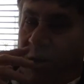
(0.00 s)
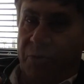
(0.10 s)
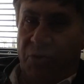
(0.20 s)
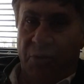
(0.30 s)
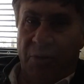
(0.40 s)

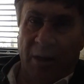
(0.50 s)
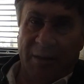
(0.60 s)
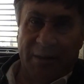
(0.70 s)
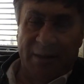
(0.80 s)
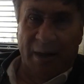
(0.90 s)
owed
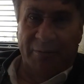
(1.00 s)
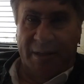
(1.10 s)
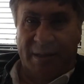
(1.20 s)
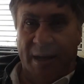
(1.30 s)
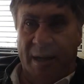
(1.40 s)

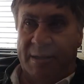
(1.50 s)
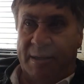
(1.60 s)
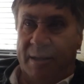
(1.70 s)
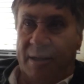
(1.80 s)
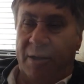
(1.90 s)

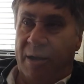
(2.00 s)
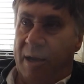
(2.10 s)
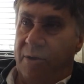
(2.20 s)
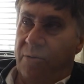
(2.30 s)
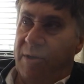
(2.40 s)
$2.07, and then you
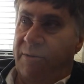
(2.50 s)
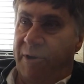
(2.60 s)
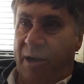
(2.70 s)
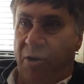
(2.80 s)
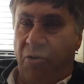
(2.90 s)
get your
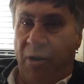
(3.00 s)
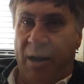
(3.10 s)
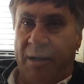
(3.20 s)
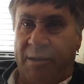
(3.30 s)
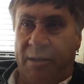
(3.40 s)
dividend
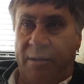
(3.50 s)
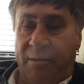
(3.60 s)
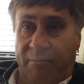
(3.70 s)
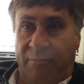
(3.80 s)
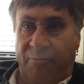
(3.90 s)
credited
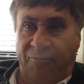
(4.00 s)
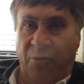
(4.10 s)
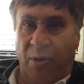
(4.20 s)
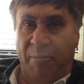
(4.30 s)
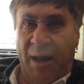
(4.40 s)

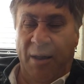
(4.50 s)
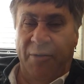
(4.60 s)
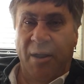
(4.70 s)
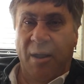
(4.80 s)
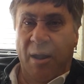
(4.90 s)
full amount,
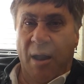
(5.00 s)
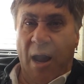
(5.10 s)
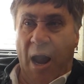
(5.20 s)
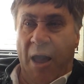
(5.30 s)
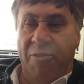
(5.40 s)

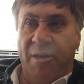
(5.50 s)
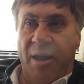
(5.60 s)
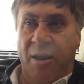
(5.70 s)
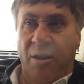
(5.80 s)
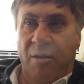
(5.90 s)
and
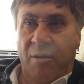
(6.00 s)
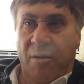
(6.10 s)
then